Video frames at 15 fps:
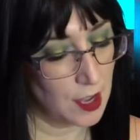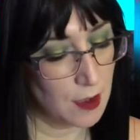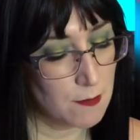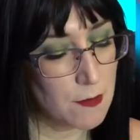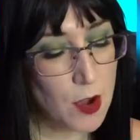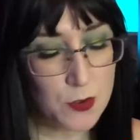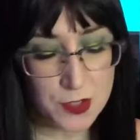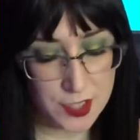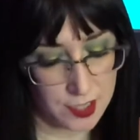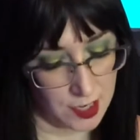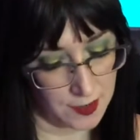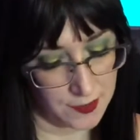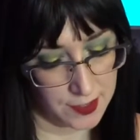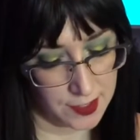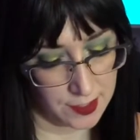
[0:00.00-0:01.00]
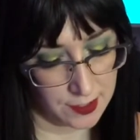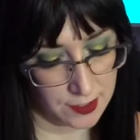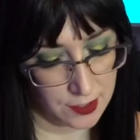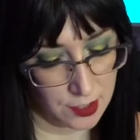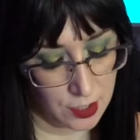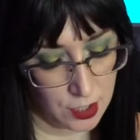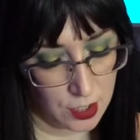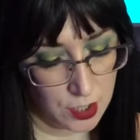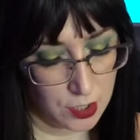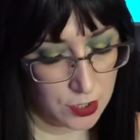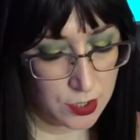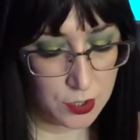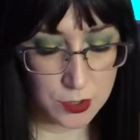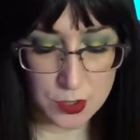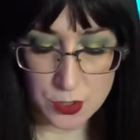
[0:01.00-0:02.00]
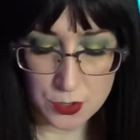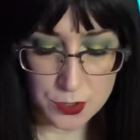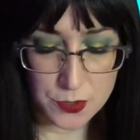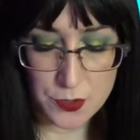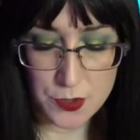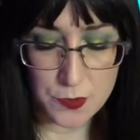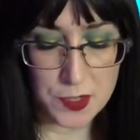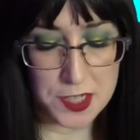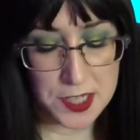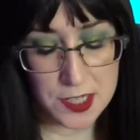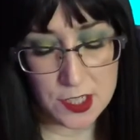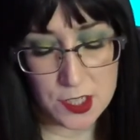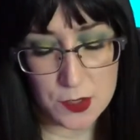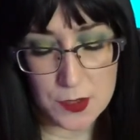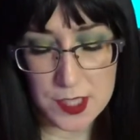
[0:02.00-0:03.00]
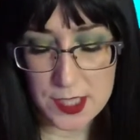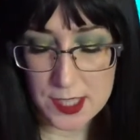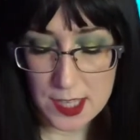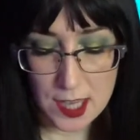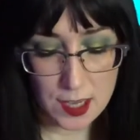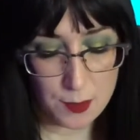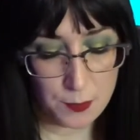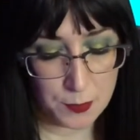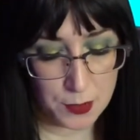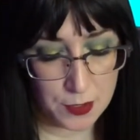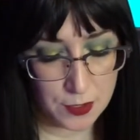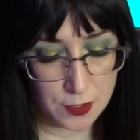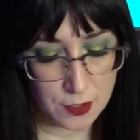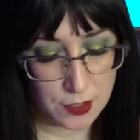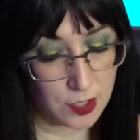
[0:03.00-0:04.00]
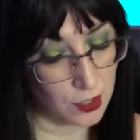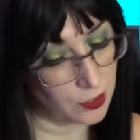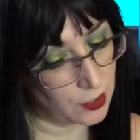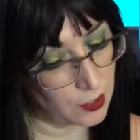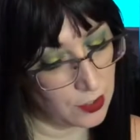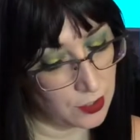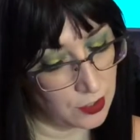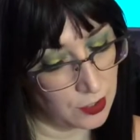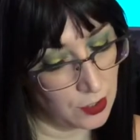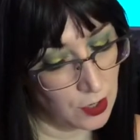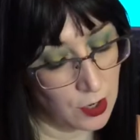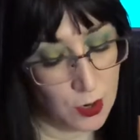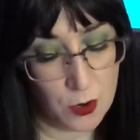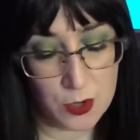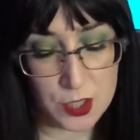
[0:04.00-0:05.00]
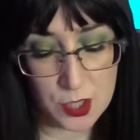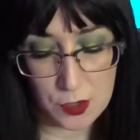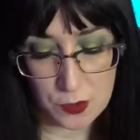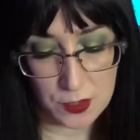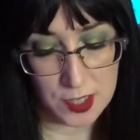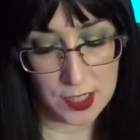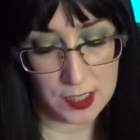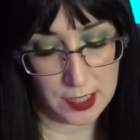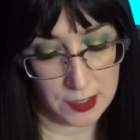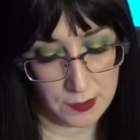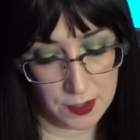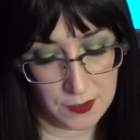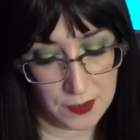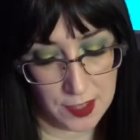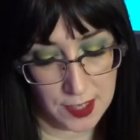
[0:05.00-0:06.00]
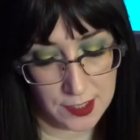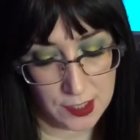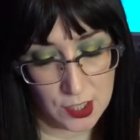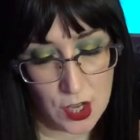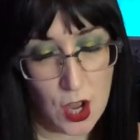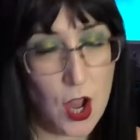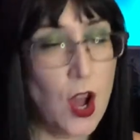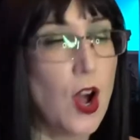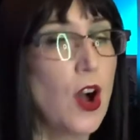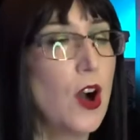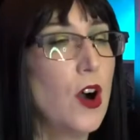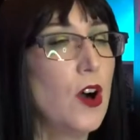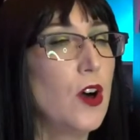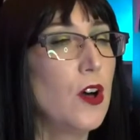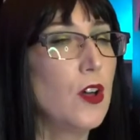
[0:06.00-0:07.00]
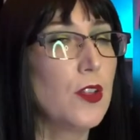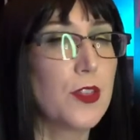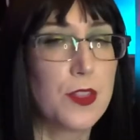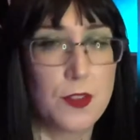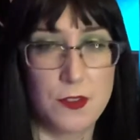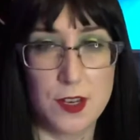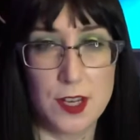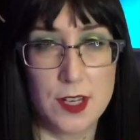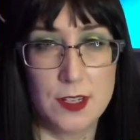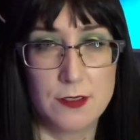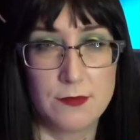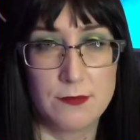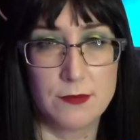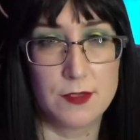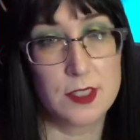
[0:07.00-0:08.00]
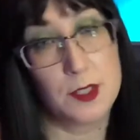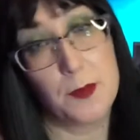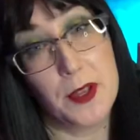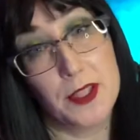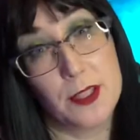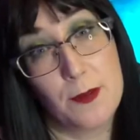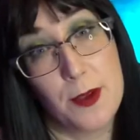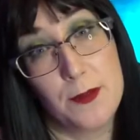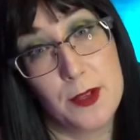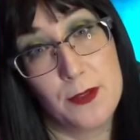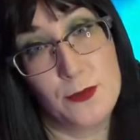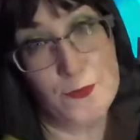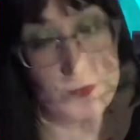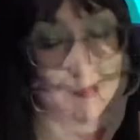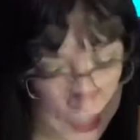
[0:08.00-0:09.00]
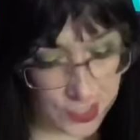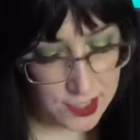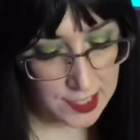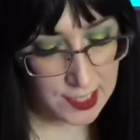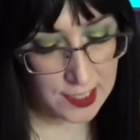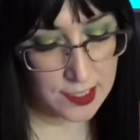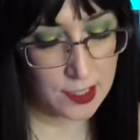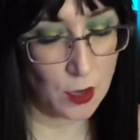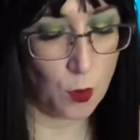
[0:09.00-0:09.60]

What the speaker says: most often, do you use reading to escape, to learn, or to critically reflect? All three, depends on my mood. Number six,